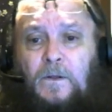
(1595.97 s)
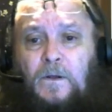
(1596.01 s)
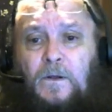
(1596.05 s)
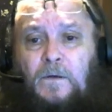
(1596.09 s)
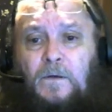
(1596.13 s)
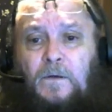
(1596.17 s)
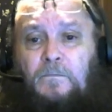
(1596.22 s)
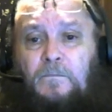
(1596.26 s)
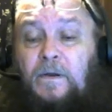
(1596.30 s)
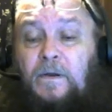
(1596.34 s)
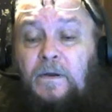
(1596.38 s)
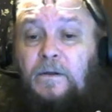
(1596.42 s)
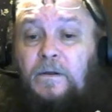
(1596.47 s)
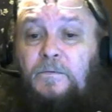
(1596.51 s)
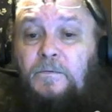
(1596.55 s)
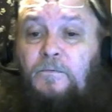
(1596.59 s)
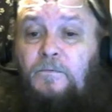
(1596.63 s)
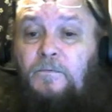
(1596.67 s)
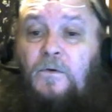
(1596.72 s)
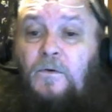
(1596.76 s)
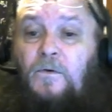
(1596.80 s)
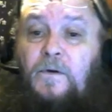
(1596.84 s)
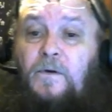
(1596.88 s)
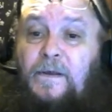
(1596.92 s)
But as
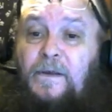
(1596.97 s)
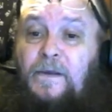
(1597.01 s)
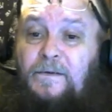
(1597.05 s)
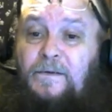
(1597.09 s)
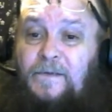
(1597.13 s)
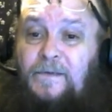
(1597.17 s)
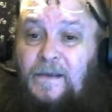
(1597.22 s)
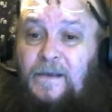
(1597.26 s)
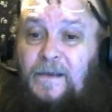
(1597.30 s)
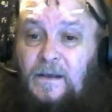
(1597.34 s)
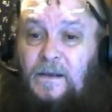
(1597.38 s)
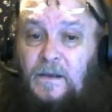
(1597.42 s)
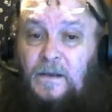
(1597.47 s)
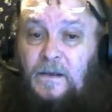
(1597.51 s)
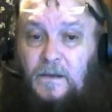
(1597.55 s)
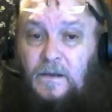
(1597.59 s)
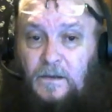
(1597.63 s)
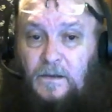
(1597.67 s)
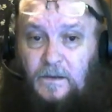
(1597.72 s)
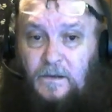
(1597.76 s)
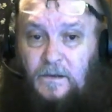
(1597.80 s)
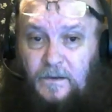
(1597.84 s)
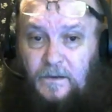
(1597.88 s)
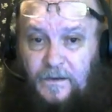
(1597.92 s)
far as a
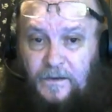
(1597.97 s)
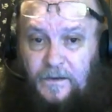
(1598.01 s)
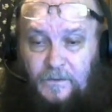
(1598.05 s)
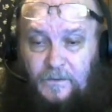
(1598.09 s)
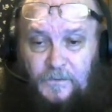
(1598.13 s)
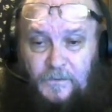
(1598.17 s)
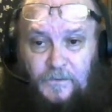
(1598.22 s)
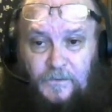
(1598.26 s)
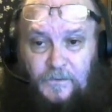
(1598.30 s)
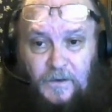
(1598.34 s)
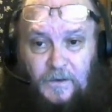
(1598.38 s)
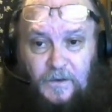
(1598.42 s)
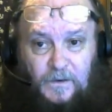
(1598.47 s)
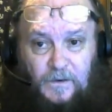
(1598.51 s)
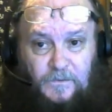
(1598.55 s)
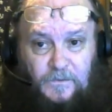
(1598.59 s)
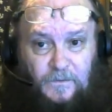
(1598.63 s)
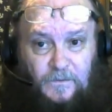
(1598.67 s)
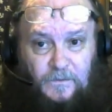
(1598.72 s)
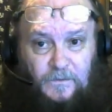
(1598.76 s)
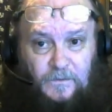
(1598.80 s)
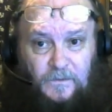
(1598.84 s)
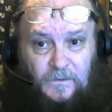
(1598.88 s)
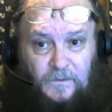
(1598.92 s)

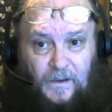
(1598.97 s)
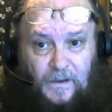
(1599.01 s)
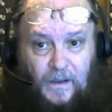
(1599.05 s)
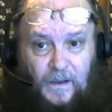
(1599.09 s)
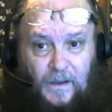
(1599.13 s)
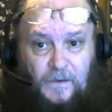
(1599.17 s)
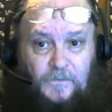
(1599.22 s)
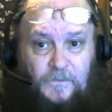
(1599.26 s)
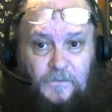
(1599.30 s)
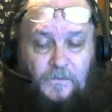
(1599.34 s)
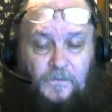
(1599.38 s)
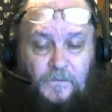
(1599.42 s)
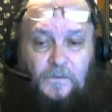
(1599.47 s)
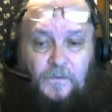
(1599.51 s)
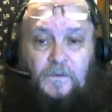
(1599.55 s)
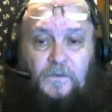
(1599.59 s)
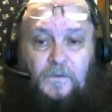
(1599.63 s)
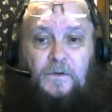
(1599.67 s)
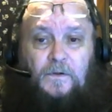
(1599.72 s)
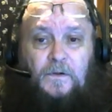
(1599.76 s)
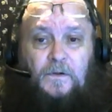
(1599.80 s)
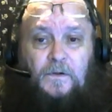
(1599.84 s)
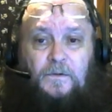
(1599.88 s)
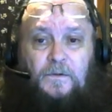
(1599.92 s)
introduction to astral,
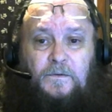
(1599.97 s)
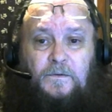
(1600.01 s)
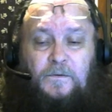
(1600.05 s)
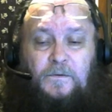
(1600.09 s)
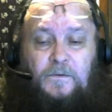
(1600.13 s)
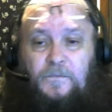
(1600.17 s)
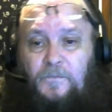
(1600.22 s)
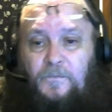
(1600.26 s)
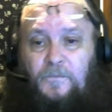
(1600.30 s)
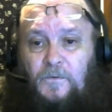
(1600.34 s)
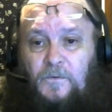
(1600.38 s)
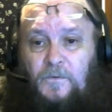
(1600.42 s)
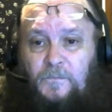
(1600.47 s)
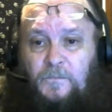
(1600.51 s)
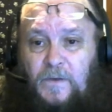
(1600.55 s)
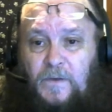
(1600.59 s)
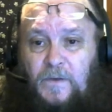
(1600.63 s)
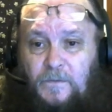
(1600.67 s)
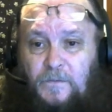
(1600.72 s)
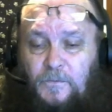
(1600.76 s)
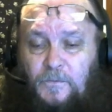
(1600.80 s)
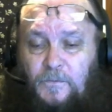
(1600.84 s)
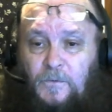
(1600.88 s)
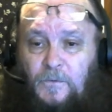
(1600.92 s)
this is for
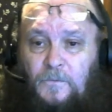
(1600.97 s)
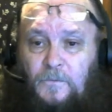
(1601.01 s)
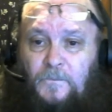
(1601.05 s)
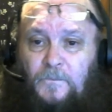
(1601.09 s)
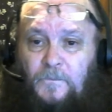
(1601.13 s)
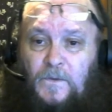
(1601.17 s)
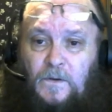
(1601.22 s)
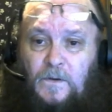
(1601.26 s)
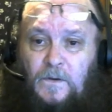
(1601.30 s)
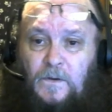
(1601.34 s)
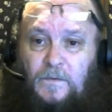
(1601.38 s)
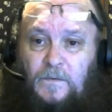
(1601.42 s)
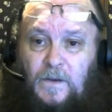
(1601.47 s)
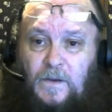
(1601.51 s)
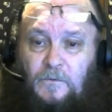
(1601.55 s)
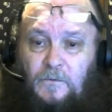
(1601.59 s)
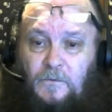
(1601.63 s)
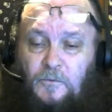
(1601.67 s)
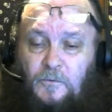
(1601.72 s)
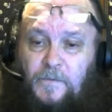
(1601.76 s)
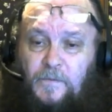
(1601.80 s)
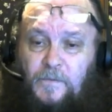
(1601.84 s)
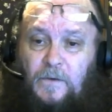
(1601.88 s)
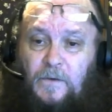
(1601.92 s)
people that
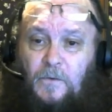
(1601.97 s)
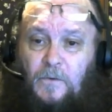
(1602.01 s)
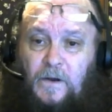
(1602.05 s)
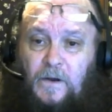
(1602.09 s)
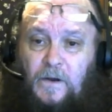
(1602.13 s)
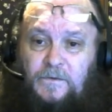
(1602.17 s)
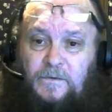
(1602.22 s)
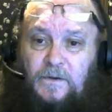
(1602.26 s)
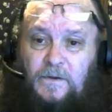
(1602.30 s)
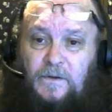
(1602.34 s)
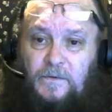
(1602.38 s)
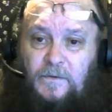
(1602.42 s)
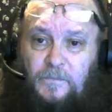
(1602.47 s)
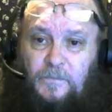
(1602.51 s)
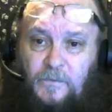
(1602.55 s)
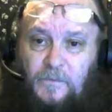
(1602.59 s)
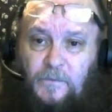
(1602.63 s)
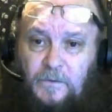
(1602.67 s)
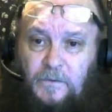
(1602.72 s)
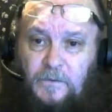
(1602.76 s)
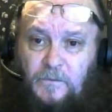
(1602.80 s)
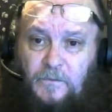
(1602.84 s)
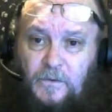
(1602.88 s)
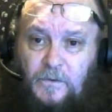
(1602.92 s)
will be watching the
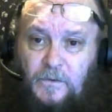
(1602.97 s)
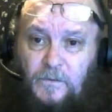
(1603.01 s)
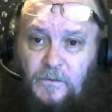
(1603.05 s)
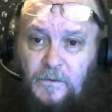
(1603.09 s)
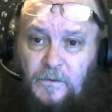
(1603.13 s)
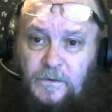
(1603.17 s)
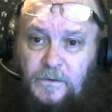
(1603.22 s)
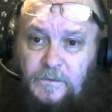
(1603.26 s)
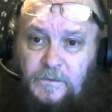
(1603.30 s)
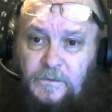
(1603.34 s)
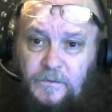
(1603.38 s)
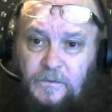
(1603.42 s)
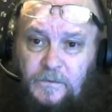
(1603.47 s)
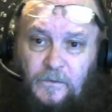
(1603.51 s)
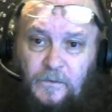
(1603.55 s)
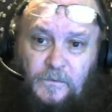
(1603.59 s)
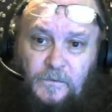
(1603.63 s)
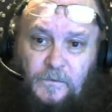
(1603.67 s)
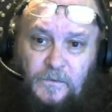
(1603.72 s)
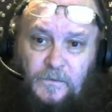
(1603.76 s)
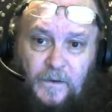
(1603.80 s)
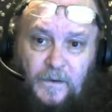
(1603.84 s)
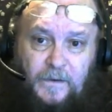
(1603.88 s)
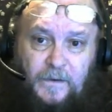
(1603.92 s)
pre-recorded
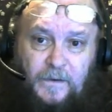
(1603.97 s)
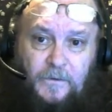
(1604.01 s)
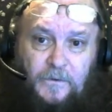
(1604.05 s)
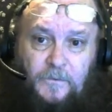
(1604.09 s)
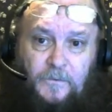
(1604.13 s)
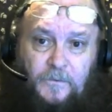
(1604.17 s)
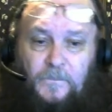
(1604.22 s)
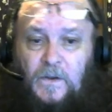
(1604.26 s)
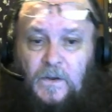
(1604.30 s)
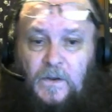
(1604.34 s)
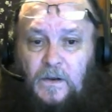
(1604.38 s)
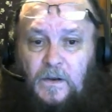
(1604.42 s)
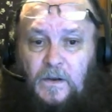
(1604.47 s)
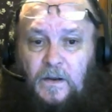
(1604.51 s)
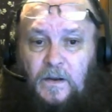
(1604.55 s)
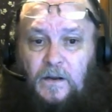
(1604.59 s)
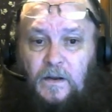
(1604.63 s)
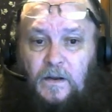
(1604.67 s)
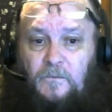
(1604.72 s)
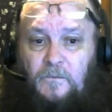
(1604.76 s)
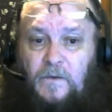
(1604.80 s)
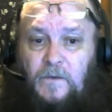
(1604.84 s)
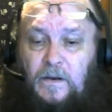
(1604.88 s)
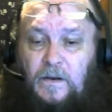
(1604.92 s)
shows later
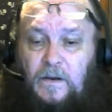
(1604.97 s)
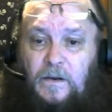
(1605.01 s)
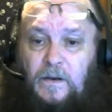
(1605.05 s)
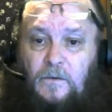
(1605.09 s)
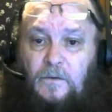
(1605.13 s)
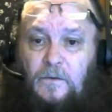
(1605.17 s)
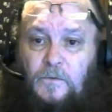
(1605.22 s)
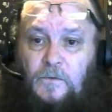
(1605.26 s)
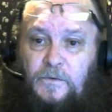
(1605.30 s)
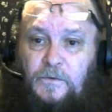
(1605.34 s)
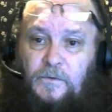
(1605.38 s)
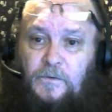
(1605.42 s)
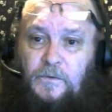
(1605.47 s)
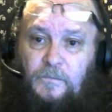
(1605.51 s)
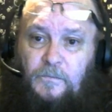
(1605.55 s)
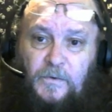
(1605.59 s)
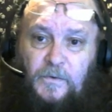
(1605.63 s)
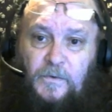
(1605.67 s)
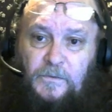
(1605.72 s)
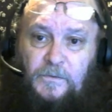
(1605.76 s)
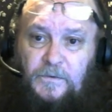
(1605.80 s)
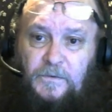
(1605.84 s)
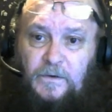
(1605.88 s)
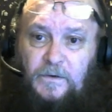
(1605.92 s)
and reading what you're
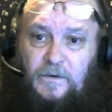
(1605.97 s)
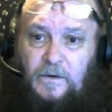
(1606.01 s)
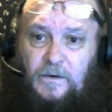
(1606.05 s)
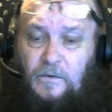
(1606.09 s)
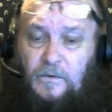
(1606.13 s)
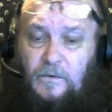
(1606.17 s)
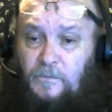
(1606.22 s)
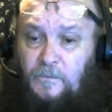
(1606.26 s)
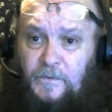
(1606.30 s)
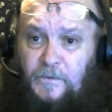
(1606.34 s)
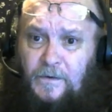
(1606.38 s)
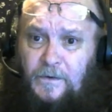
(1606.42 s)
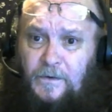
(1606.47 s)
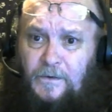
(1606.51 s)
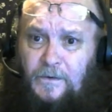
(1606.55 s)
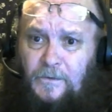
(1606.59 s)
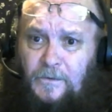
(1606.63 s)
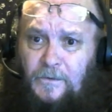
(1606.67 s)
posting over here.